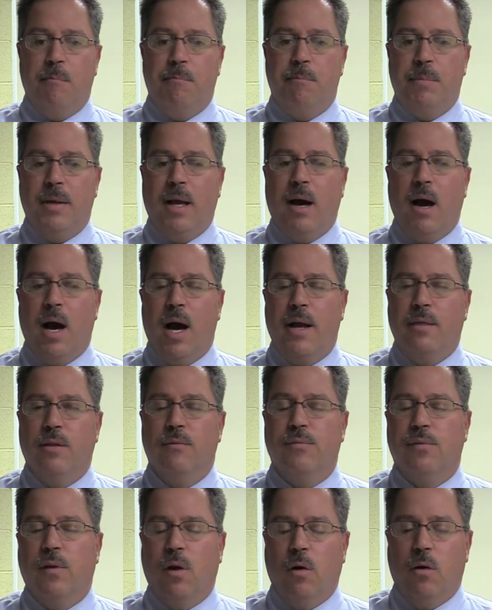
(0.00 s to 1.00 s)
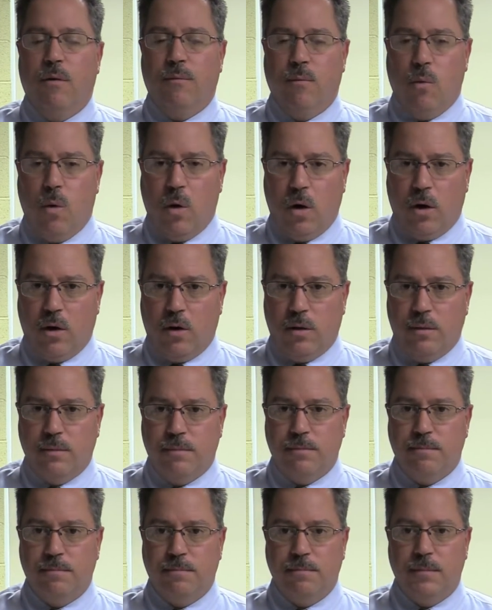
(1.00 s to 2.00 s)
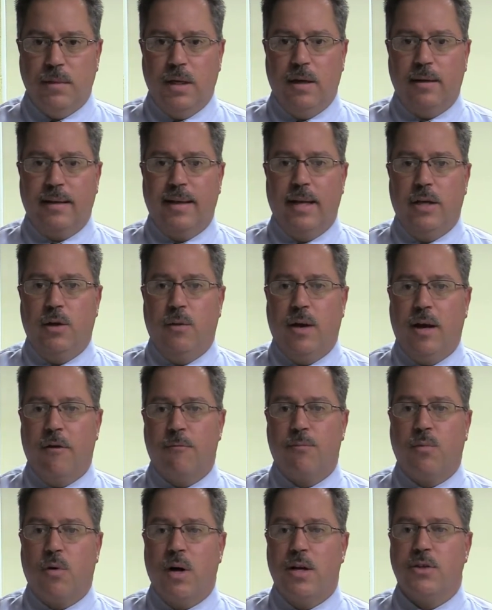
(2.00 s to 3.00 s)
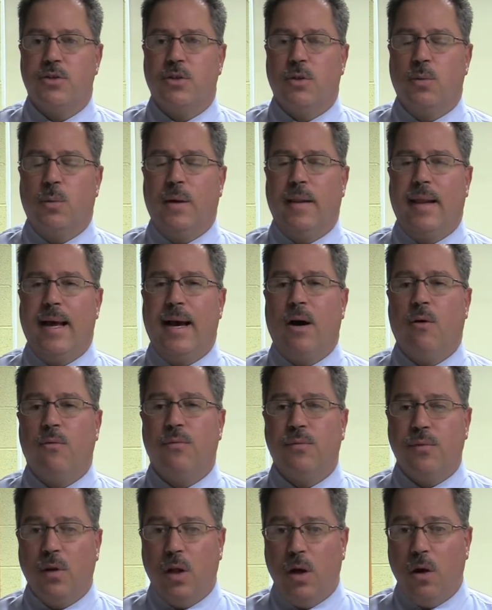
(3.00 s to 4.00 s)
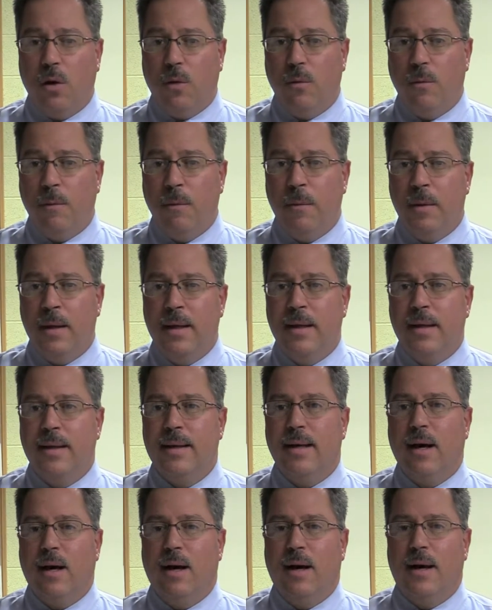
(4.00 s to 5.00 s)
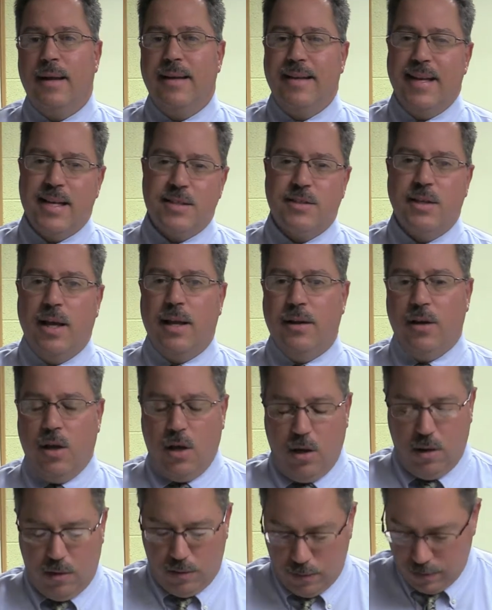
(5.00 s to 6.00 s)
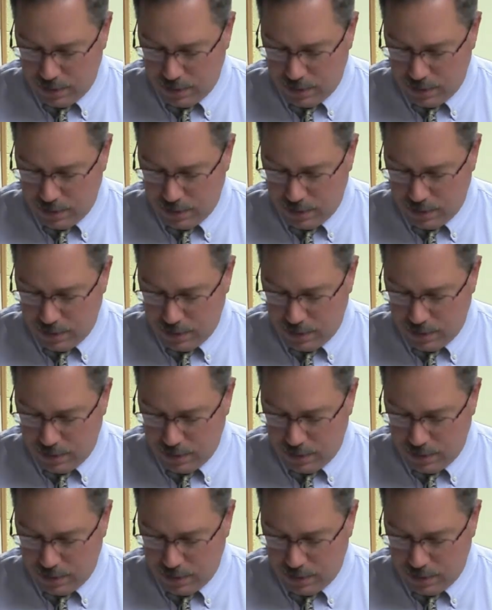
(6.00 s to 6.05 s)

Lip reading: behind the flow of water. Can you have pressure without flow? Yes and no.